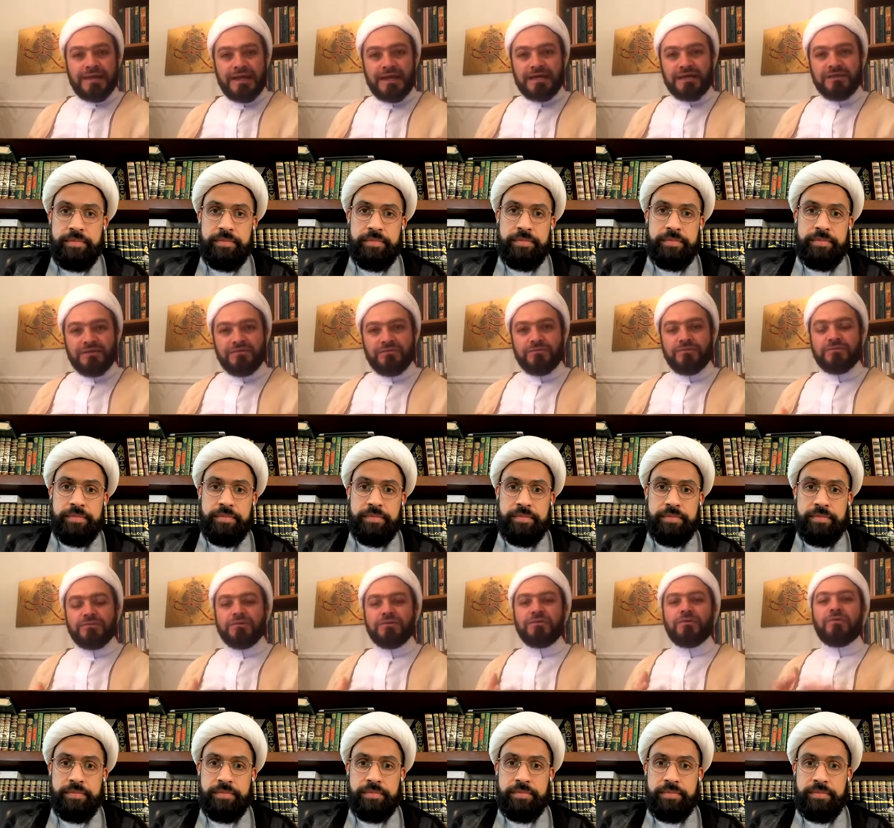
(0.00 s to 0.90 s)

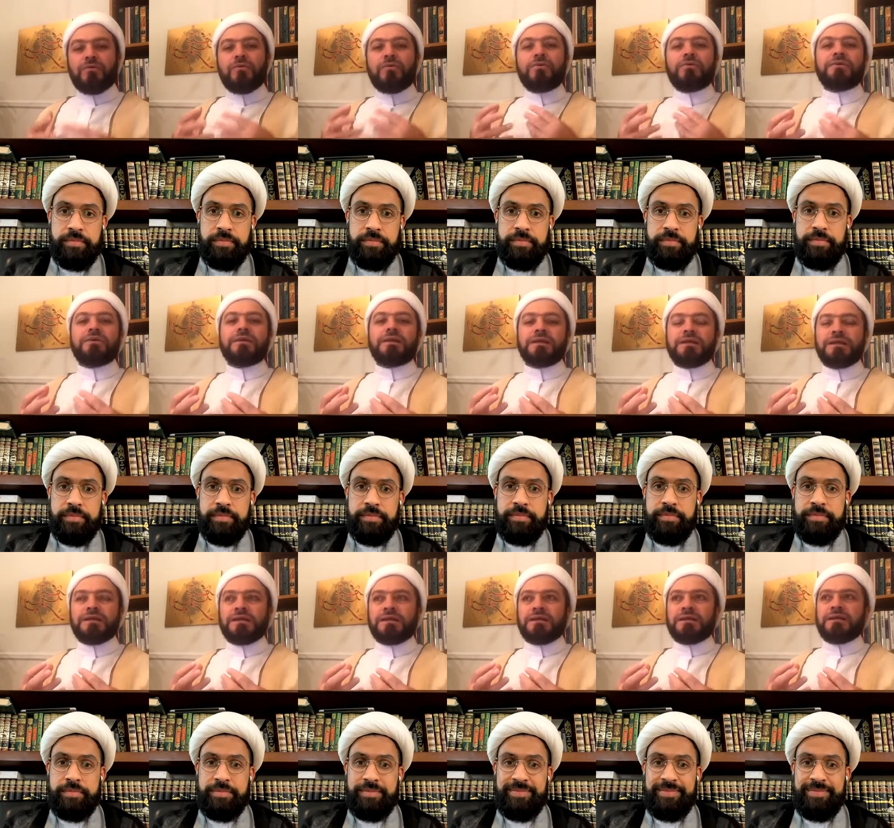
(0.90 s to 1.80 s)
Speaker 1: thankful
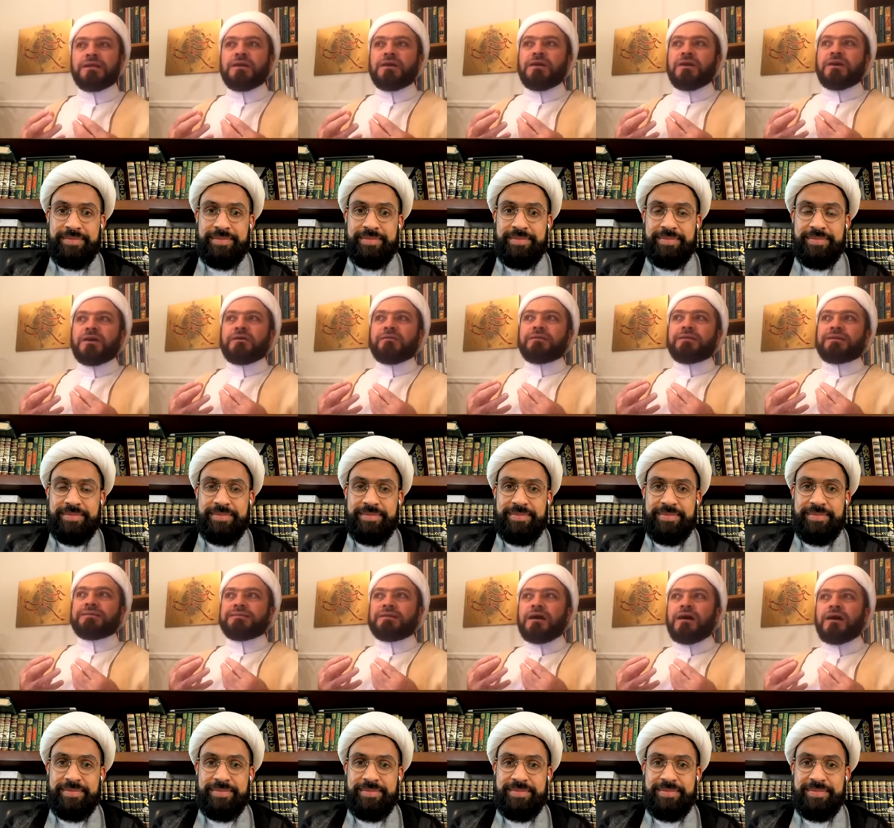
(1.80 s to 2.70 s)
only
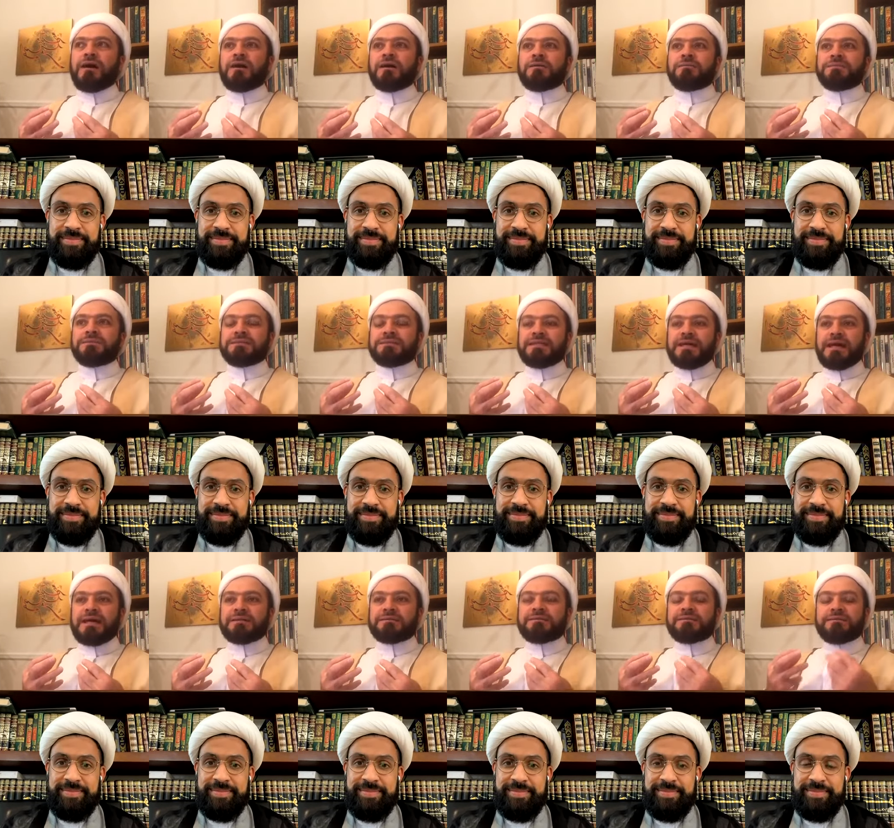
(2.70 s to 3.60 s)
the times
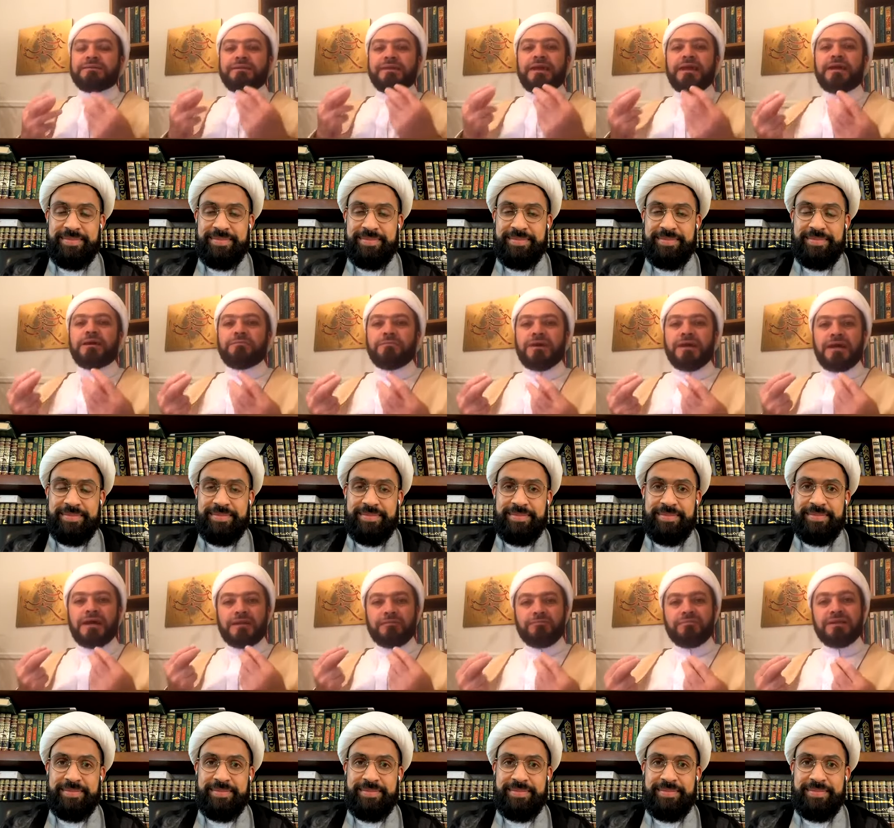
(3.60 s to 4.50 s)
that ni'mah
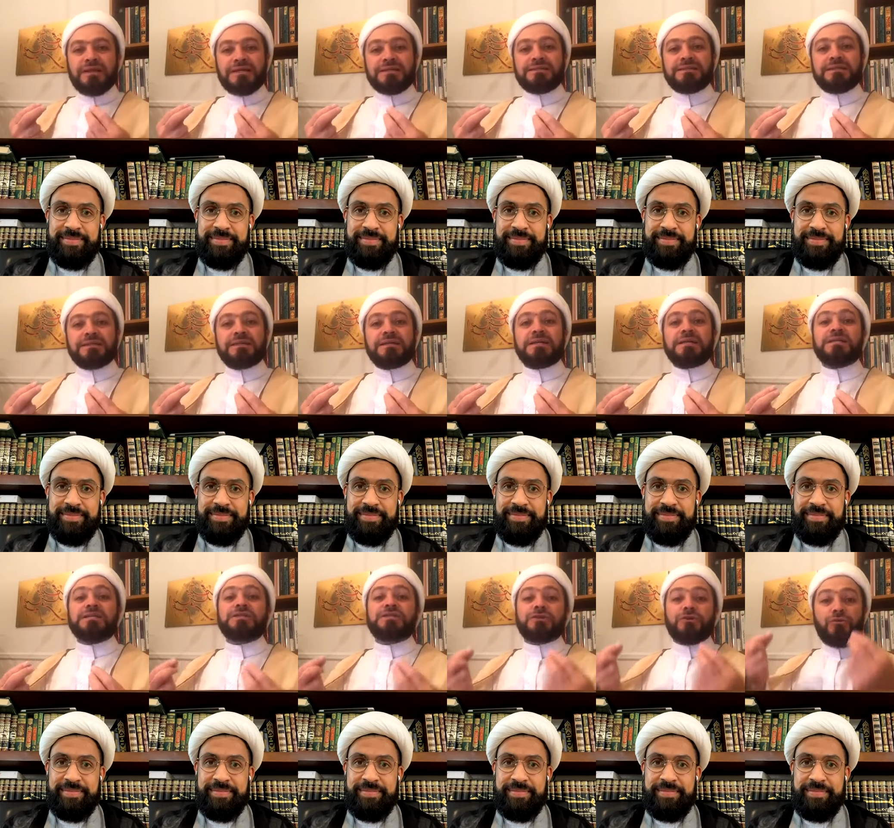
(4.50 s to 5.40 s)
and blessing
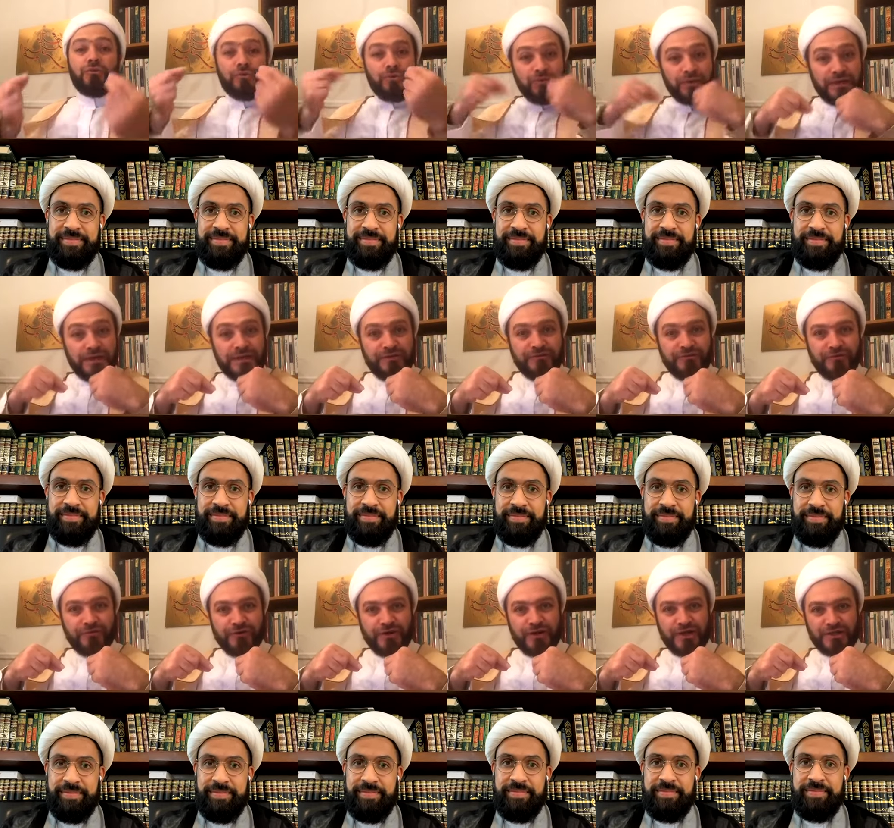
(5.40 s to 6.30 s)
is only
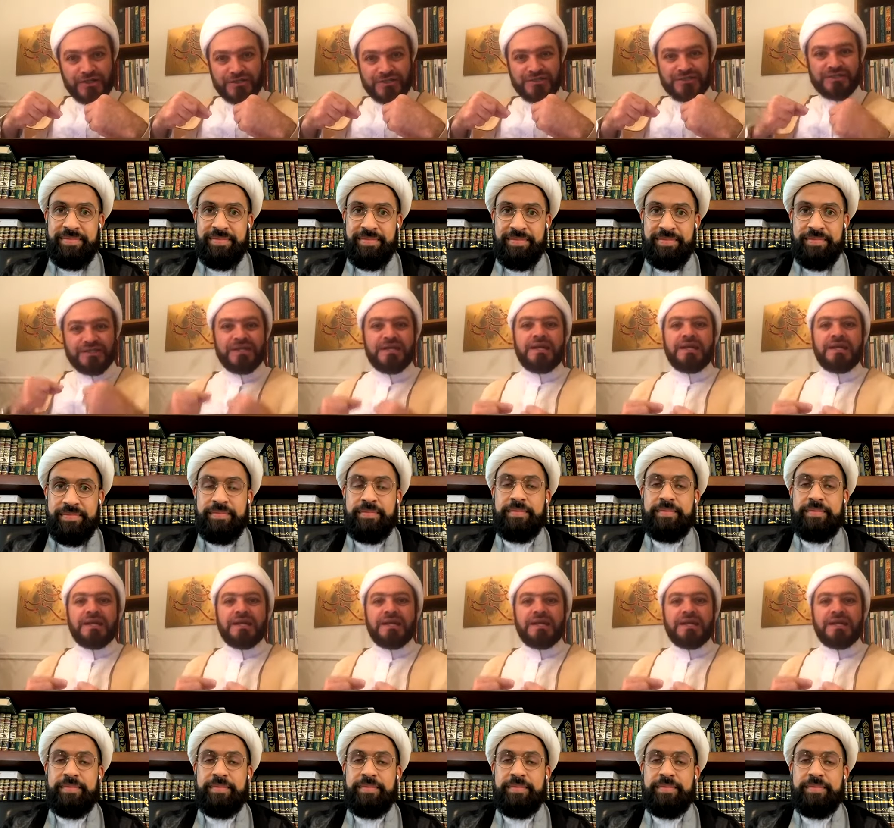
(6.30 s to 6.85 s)
for us.